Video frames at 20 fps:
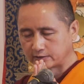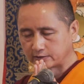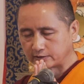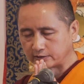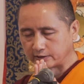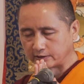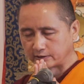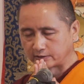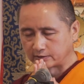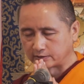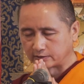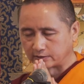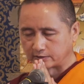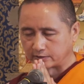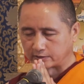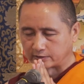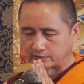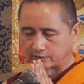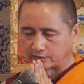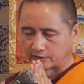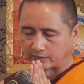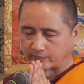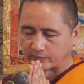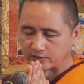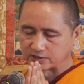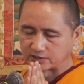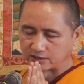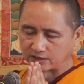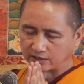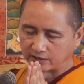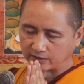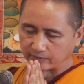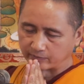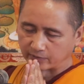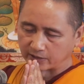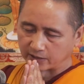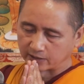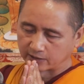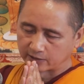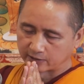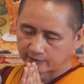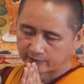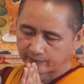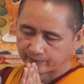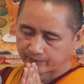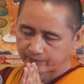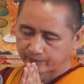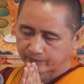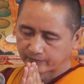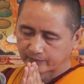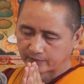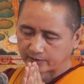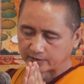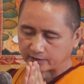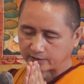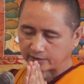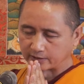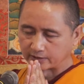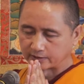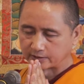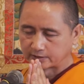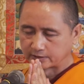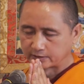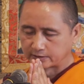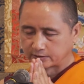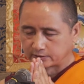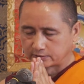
then uh, Lama Silingba, then